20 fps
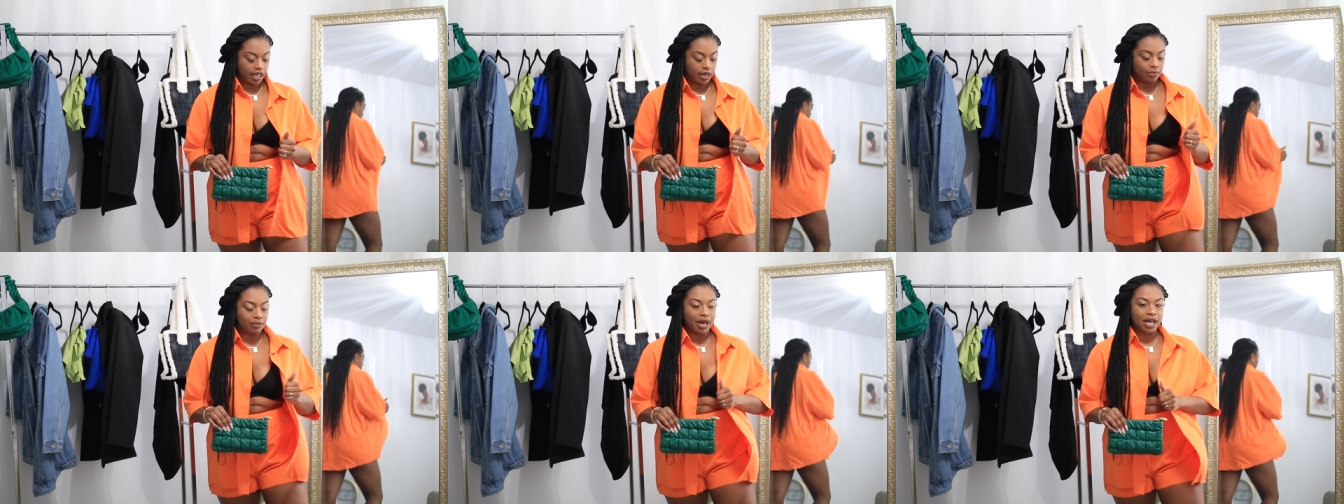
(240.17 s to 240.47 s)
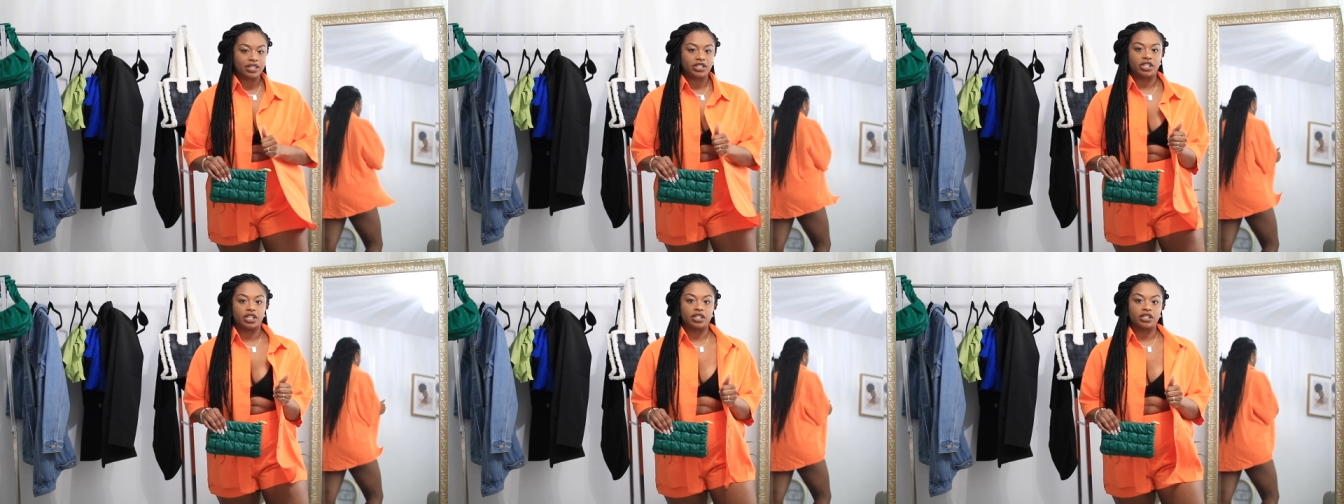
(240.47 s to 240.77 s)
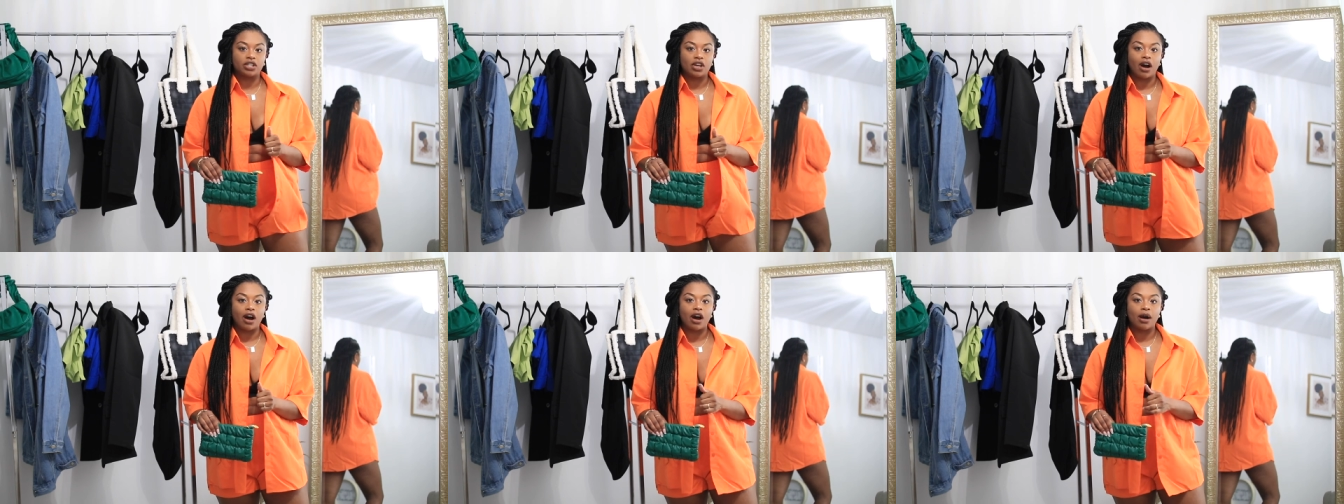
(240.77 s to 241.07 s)
a matching
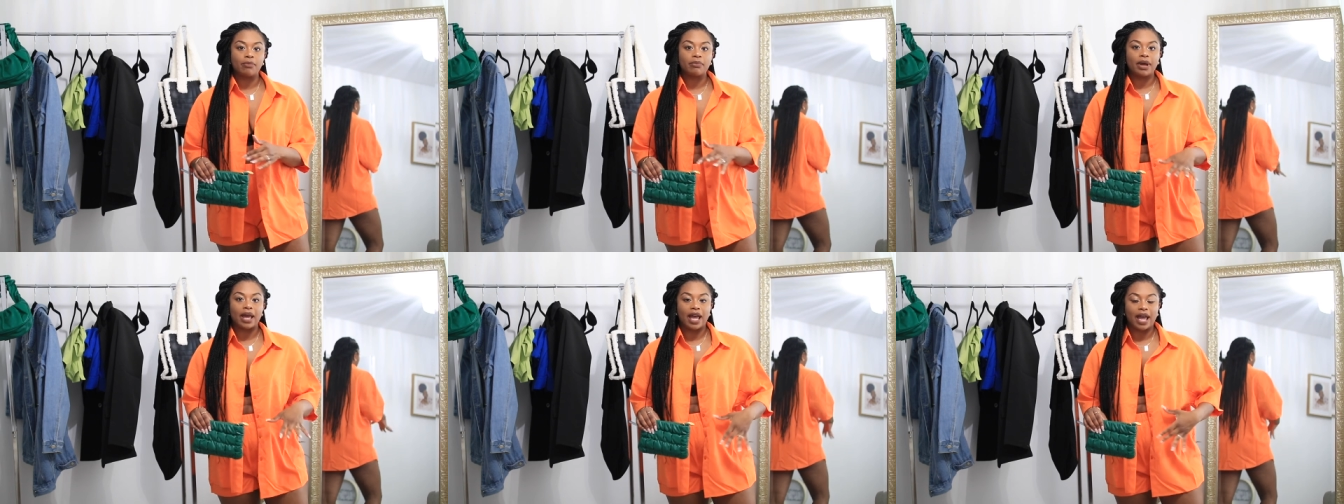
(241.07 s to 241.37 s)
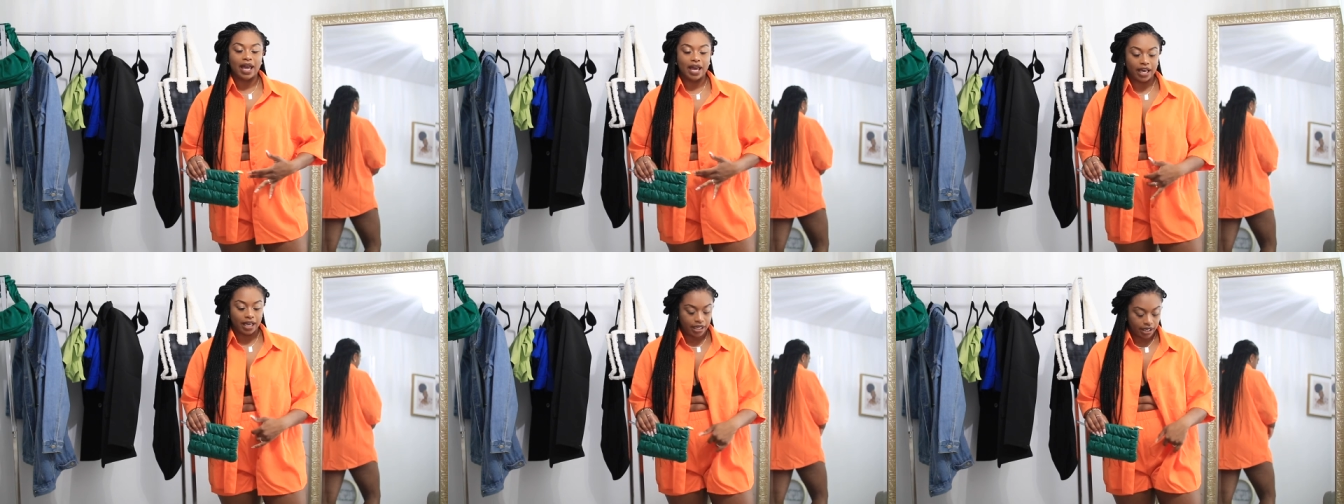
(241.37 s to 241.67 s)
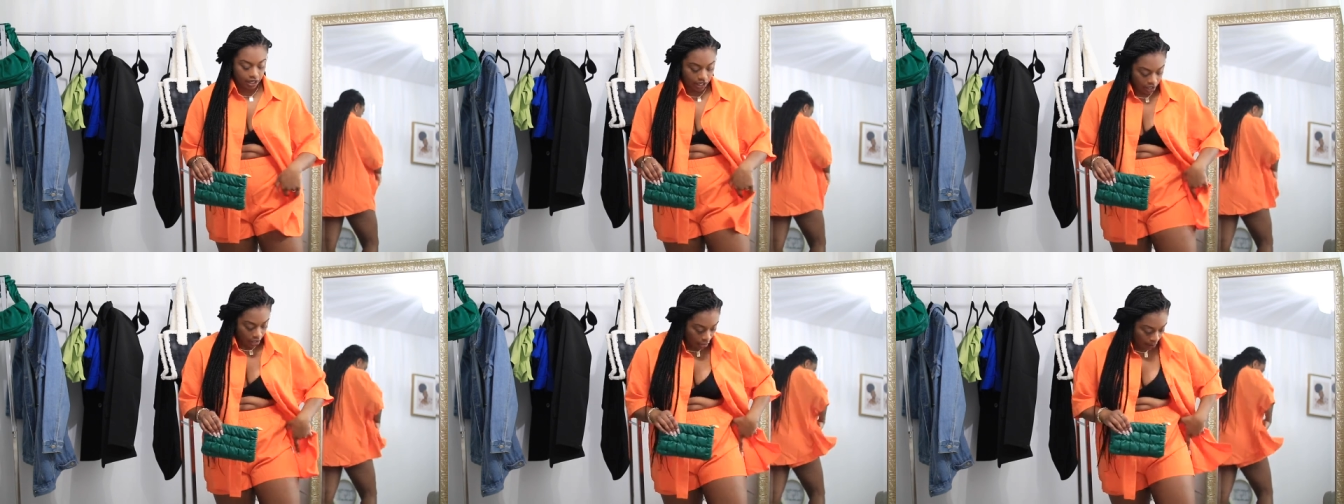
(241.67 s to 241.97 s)
top
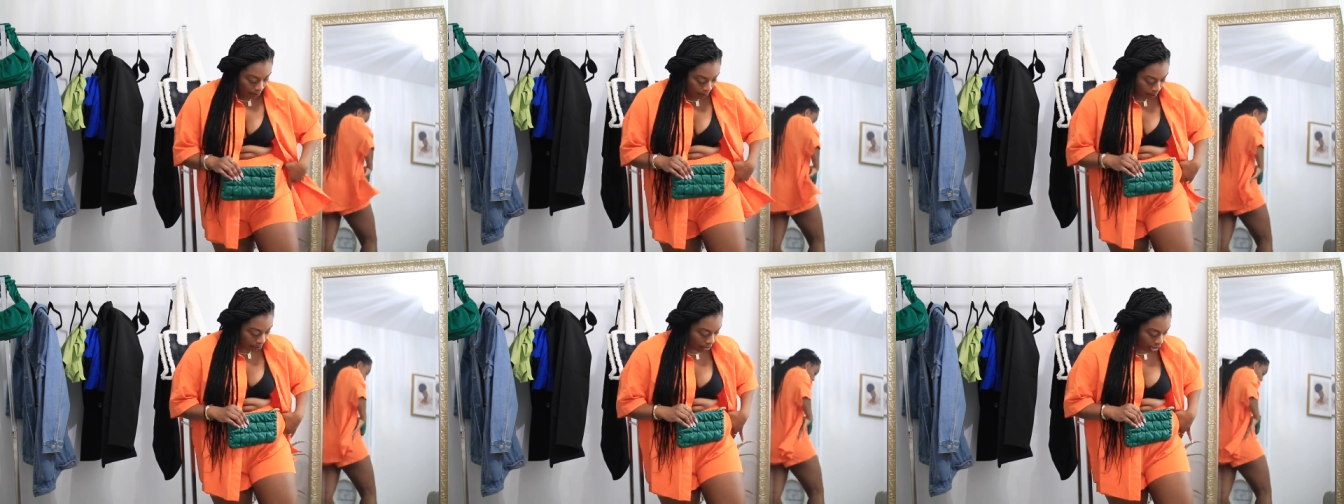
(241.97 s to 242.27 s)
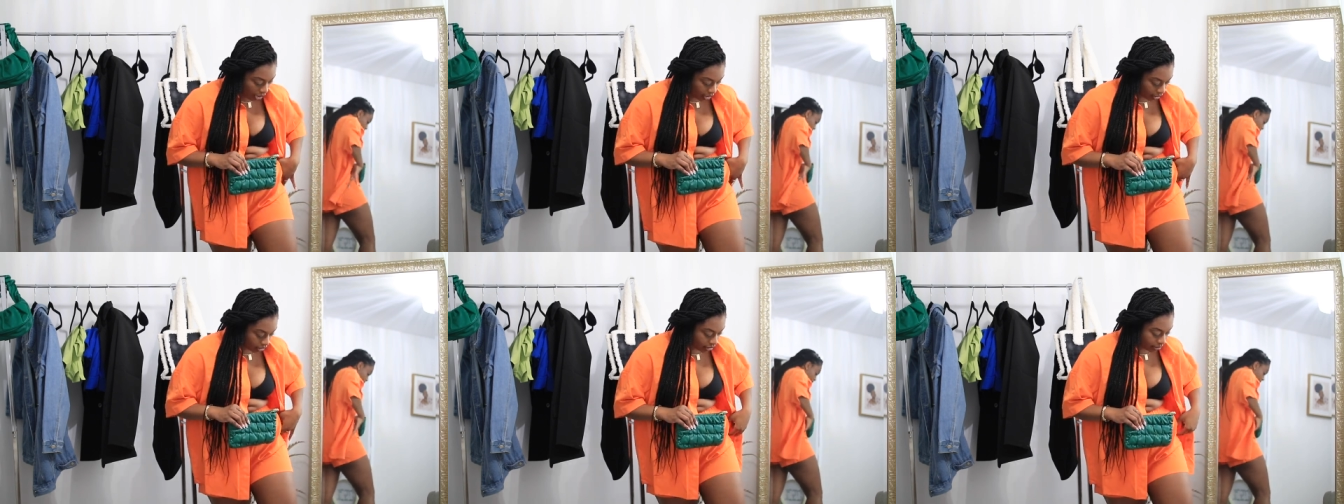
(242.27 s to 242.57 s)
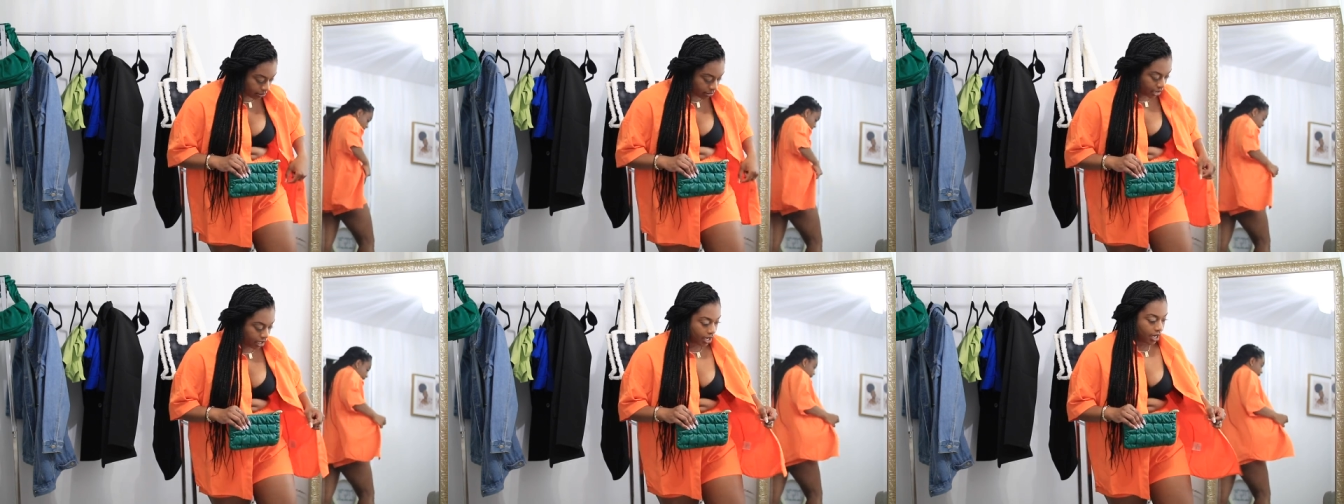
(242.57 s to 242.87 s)
and
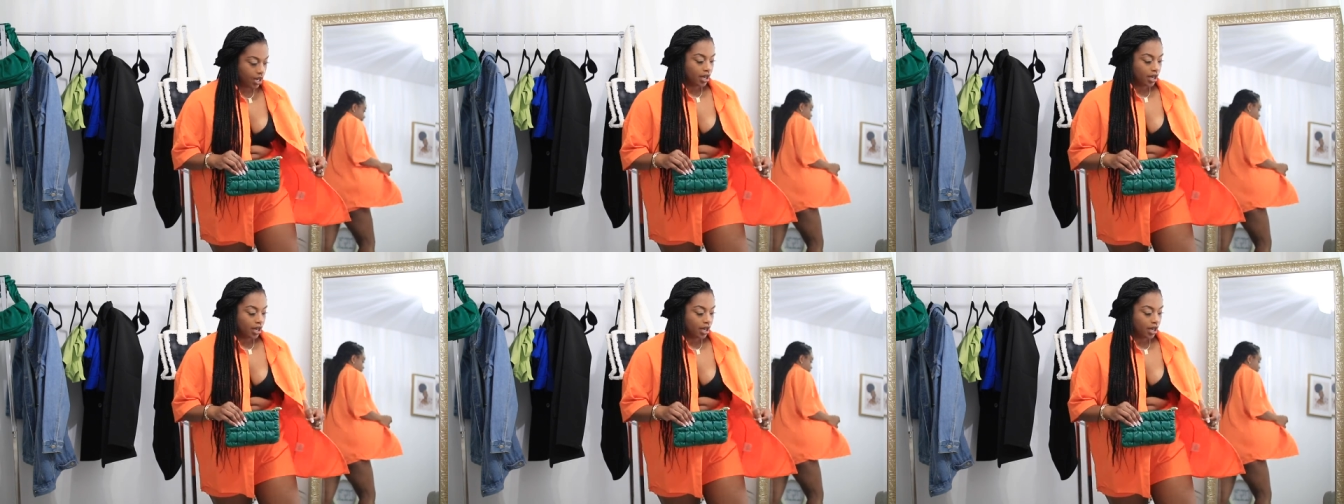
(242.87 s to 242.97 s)
bottom.